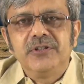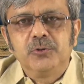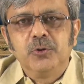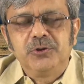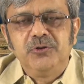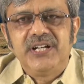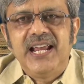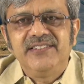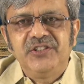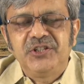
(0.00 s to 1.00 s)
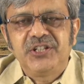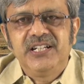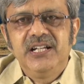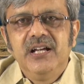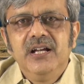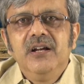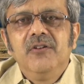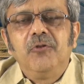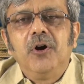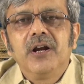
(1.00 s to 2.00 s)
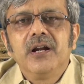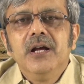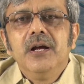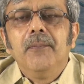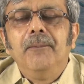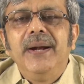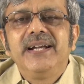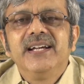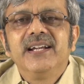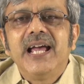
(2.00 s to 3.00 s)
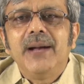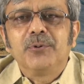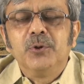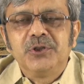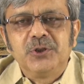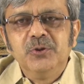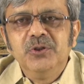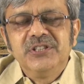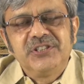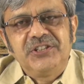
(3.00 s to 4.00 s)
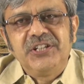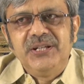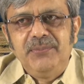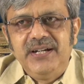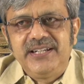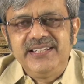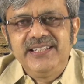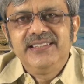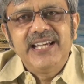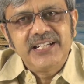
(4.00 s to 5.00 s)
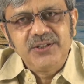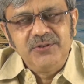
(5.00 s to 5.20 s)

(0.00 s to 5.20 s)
resource utilization for better approach to sustainability. Thank